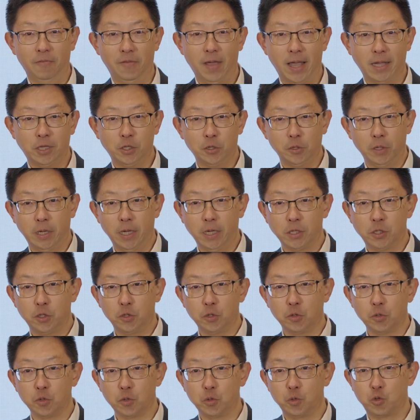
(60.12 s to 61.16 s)
actually,
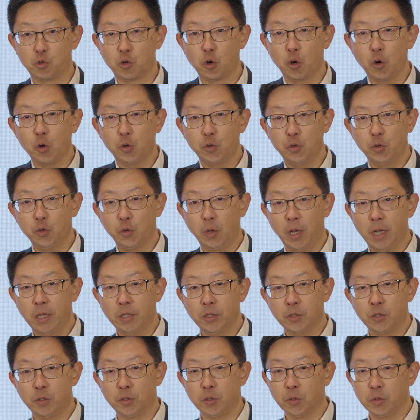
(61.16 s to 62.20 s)
to draw you
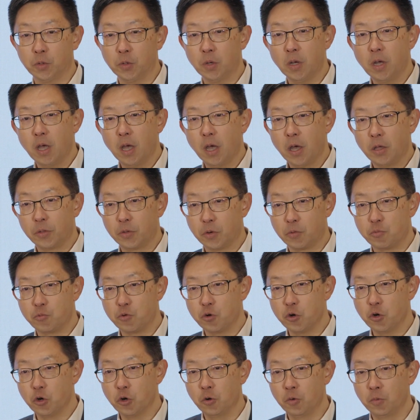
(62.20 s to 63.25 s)
into the
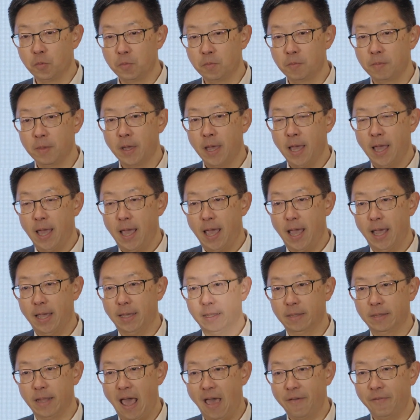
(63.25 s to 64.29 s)
room
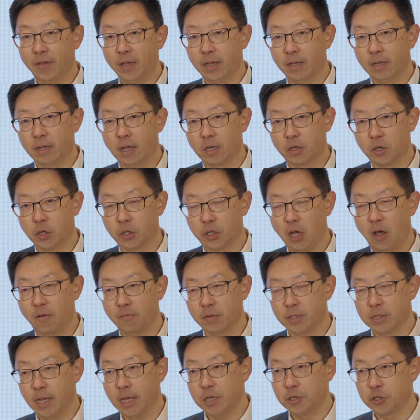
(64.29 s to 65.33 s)
and having a good
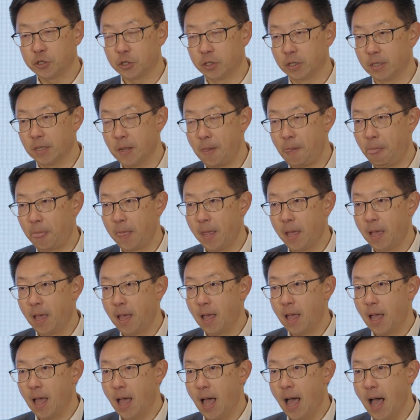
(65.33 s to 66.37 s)
conversation.
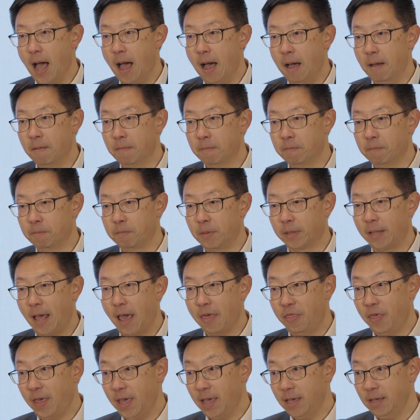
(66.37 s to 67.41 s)
But I
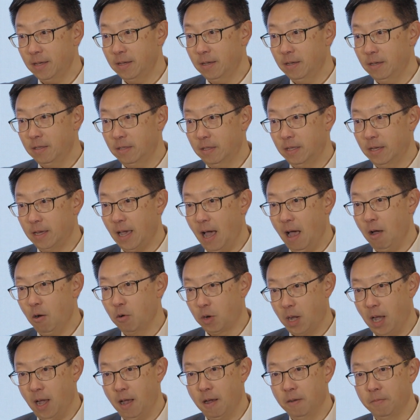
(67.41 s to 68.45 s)
think the
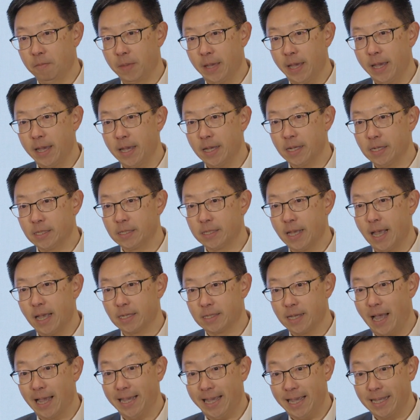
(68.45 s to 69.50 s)
outcome is,
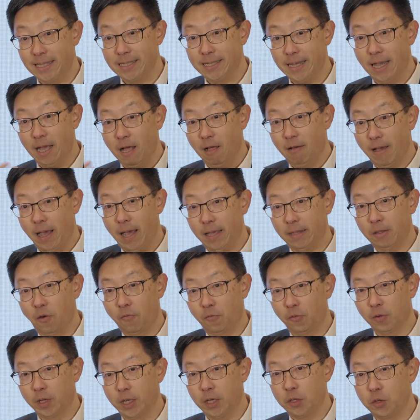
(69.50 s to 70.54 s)
as I can tell, and
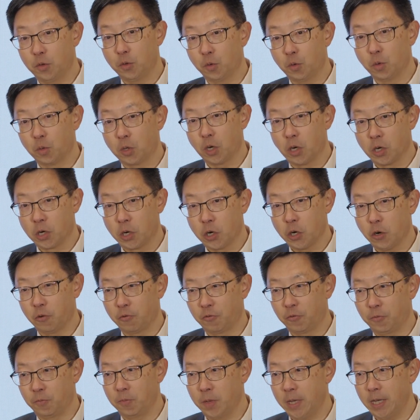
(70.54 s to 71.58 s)
hopefully you concur
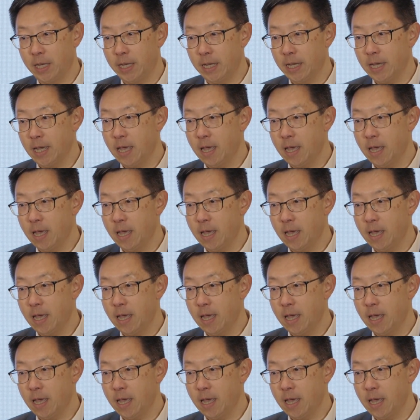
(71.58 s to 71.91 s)
with me,